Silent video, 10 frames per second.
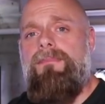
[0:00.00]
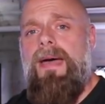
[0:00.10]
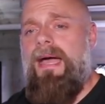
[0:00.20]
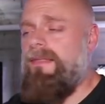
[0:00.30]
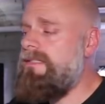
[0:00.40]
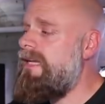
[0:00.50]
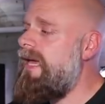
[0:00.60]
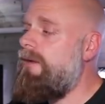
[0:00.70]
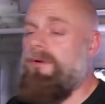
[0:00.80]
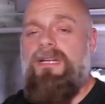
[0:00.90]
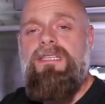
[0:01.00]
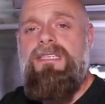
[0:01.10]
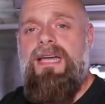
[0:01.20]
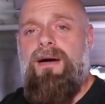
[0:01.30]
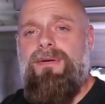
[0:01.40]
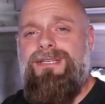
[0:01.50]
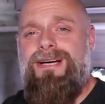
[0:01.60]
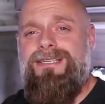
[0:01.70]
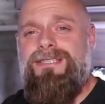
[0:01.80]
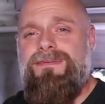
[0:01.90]
back of the tank and we're gonna see how it
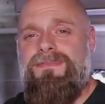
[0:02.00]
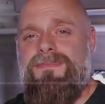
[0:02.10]
does.